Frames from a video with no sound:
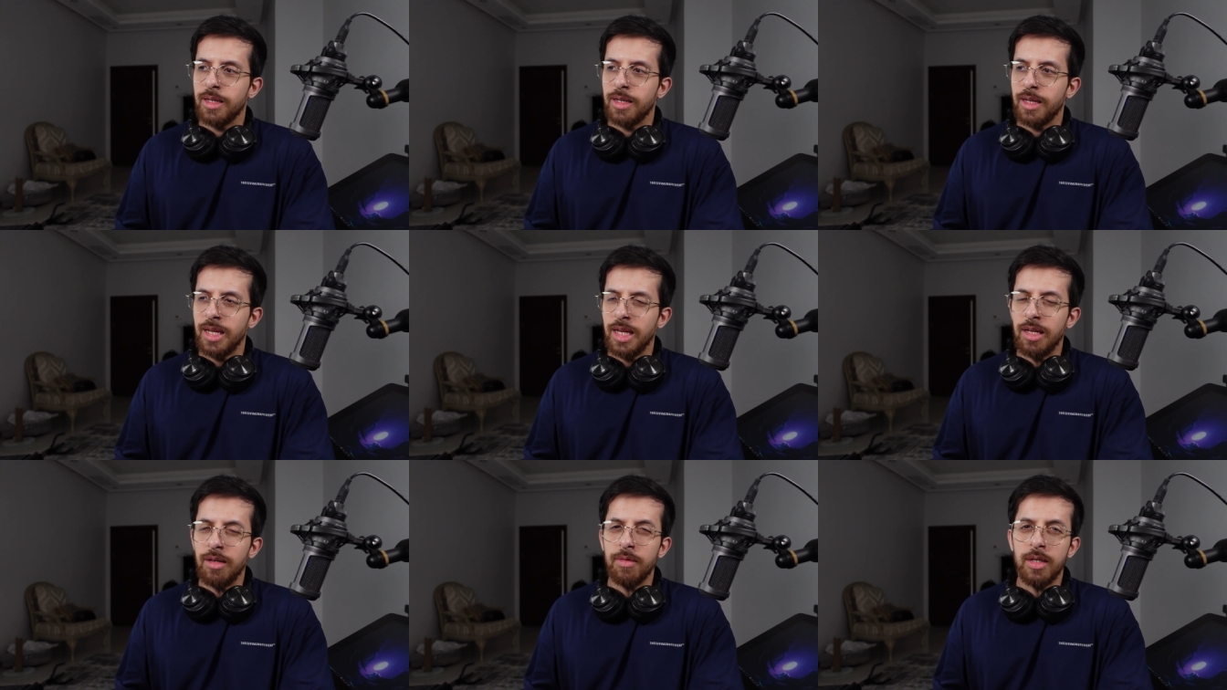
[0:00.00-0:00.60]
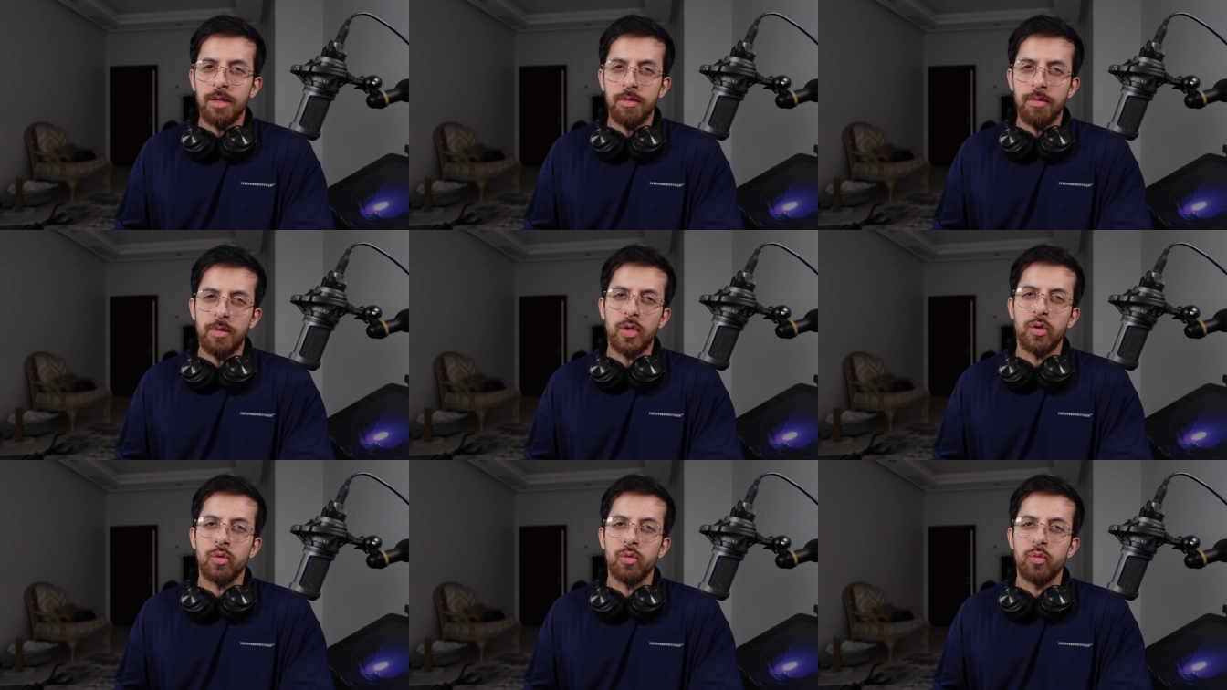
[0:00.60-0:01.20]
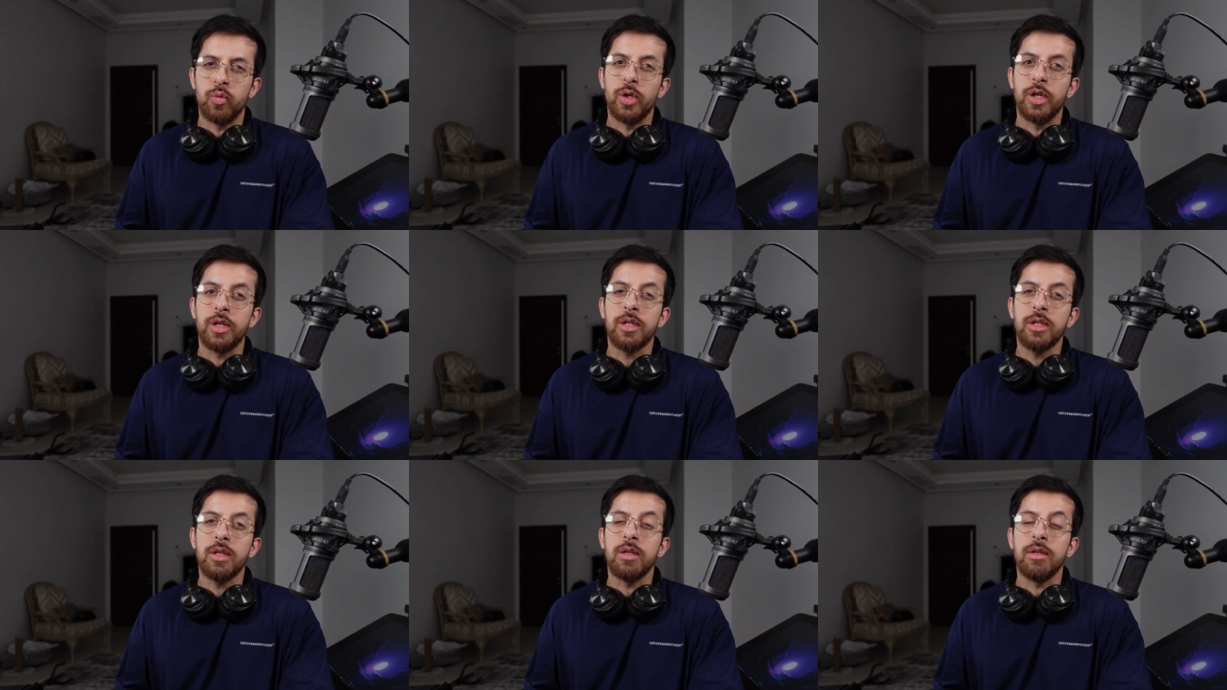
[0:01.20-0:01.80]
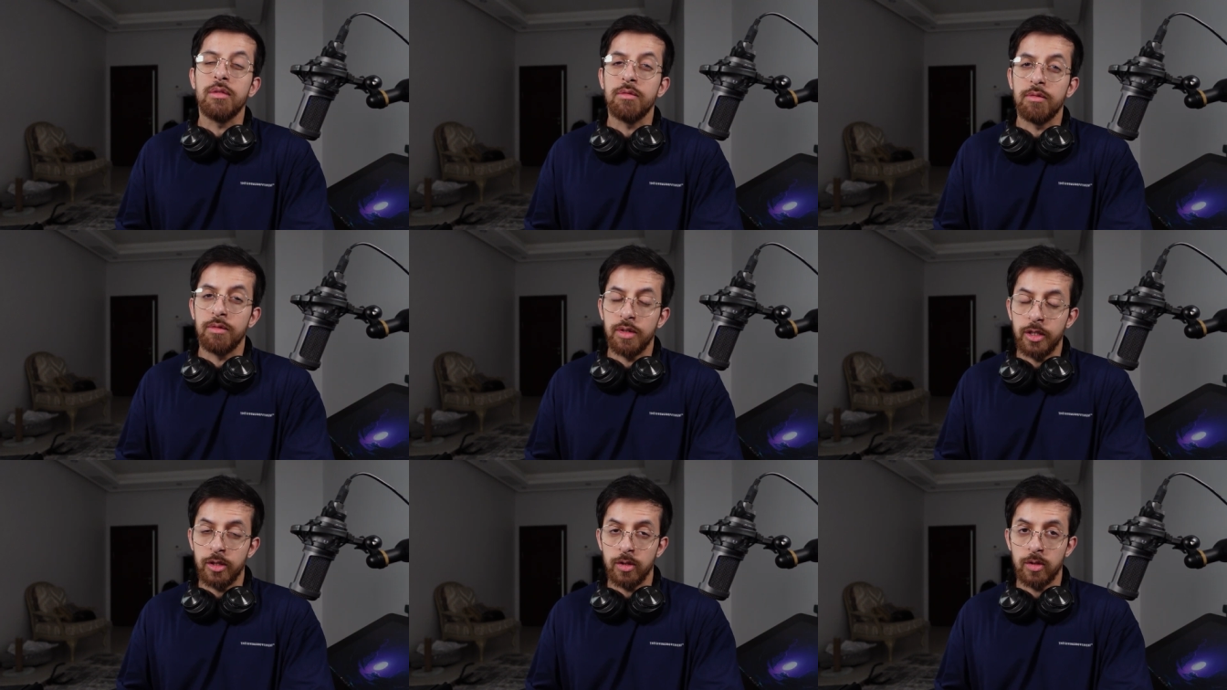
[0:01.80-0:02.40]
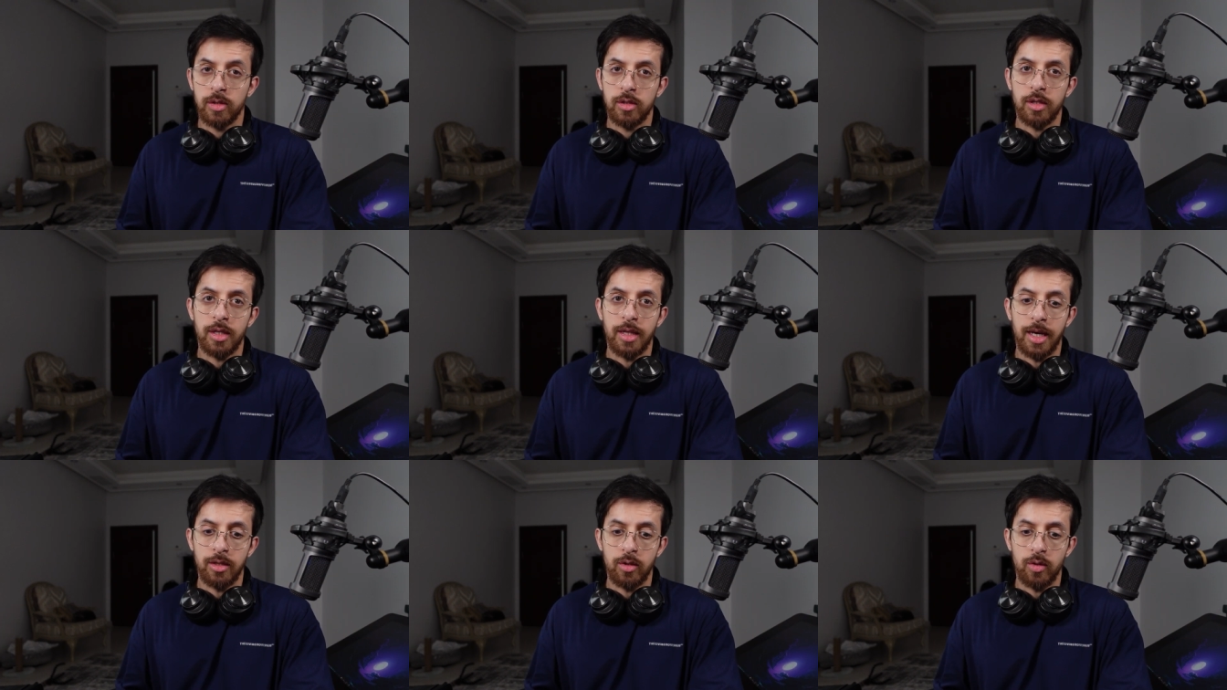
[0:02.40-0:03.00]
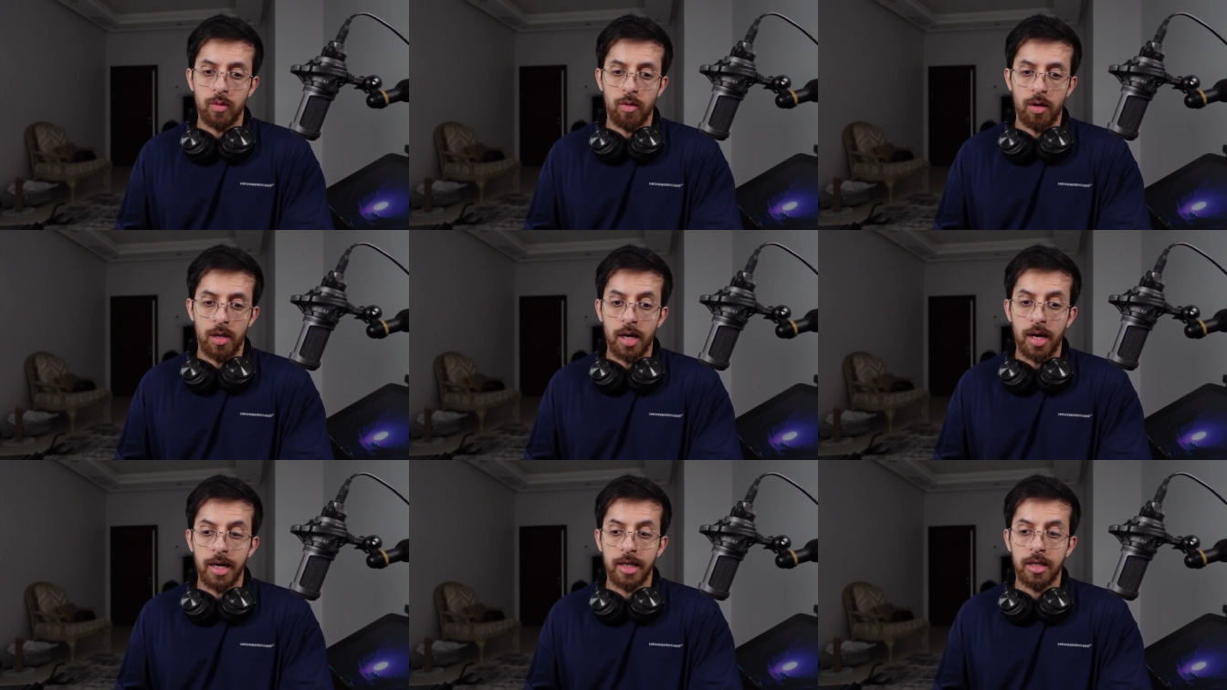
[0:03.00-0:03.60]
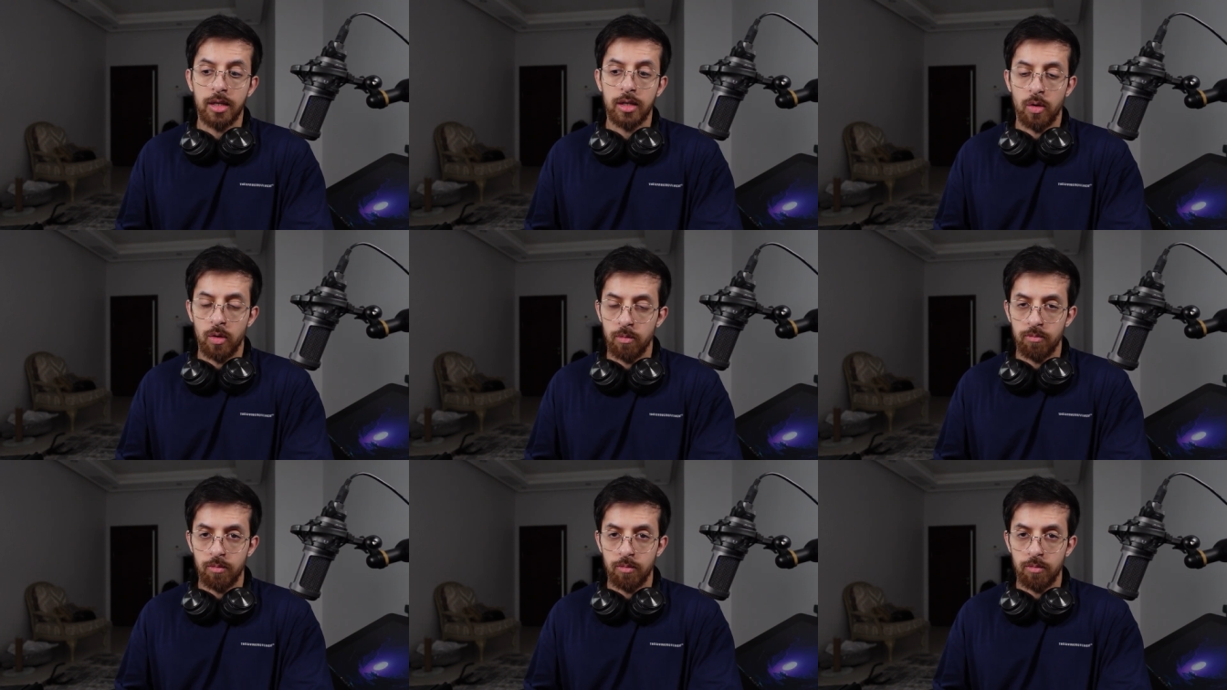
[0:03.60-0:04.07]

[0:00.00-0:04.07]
even if you were convinced that you like